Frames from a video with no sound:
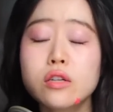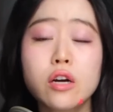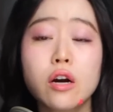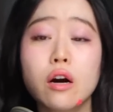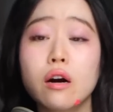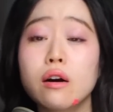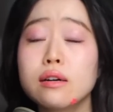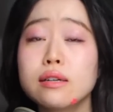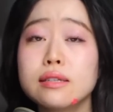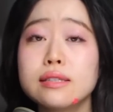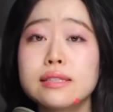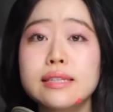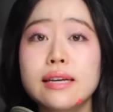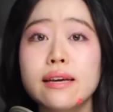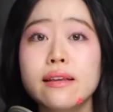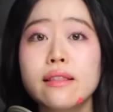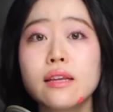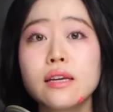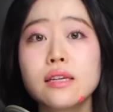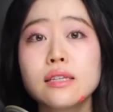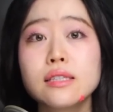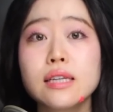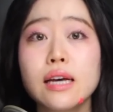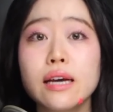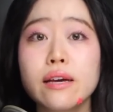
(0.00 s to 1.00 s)
guards say
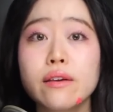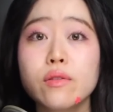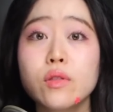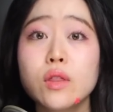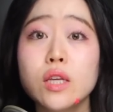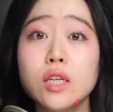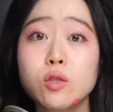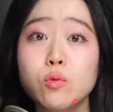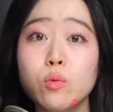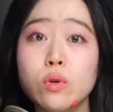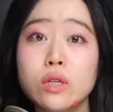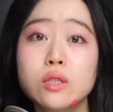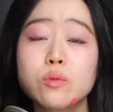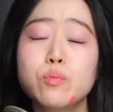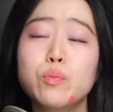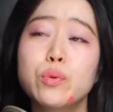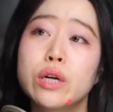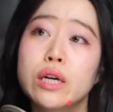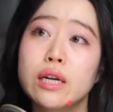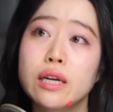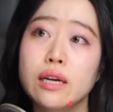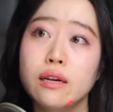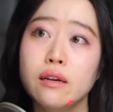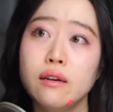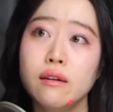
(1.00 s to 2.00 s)
things like, this one's
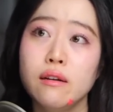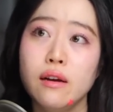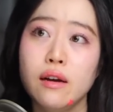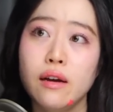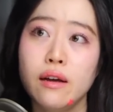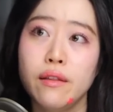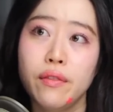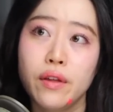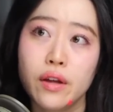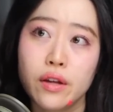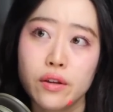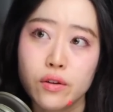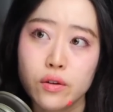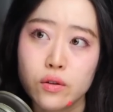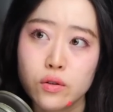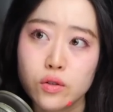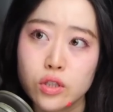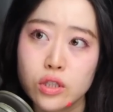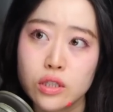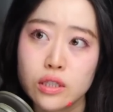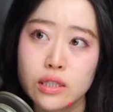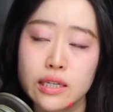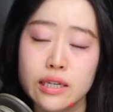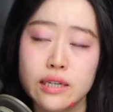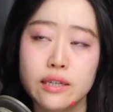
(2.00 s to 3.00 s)
pretty, and then you'll
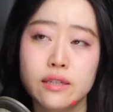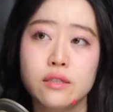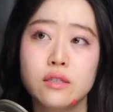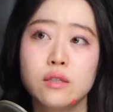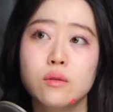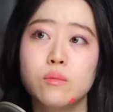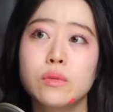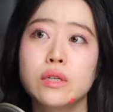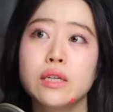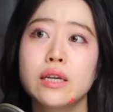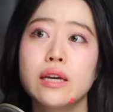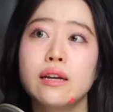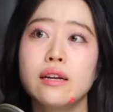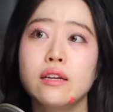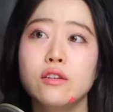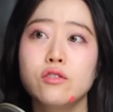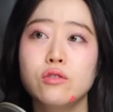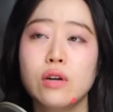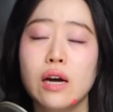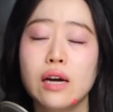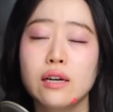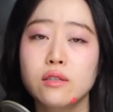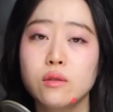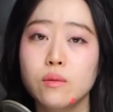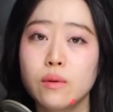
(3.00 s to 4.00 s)
just hear someone getting
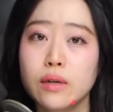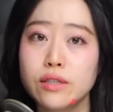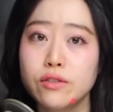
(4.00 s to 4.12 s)
dragged away